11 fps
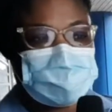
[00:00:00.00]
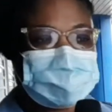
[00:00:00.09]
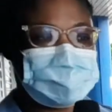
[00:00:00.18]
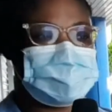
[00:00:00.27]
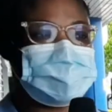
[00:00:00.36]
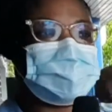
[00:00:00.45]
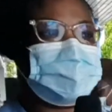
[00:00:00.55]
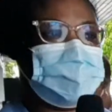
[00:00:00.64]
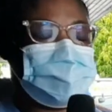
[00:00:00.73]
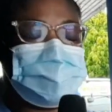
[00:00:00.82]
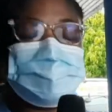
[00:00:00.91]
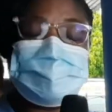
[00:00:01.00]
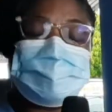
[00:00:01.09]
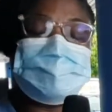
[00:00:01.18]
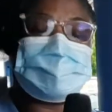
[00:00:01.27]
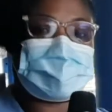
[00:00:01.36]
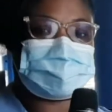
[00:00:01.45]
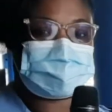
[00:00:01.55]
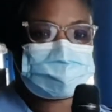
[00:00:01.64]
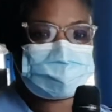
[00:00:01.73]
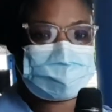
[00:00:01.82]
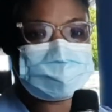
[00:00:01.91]
we will be deemed as a
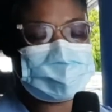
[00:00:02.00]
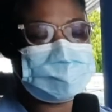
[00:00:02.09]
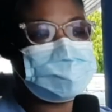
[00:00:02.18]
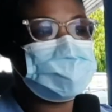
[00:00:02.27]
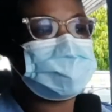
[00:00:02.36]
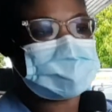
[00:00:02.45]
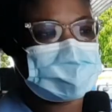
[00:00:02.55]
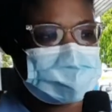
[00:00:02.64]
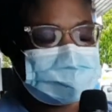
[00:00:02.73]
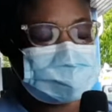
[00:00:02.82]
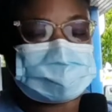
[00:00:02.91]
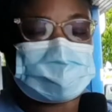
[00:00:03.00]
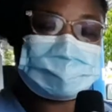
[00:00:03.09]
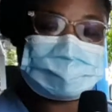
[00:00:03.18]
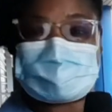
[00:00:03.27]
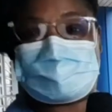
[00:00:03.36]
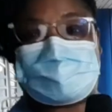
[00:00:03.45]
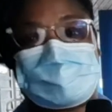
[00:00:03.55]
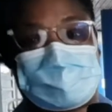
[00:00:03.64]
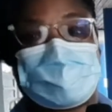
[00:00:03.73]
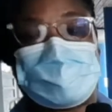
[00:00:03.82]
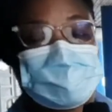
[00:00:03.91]
stranger, and most animals are protected to
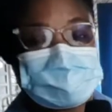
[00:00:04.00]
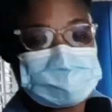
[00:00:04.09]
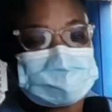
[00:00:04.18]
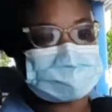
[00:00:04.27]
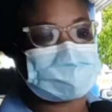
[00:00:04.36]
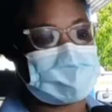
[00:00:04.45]
their owners,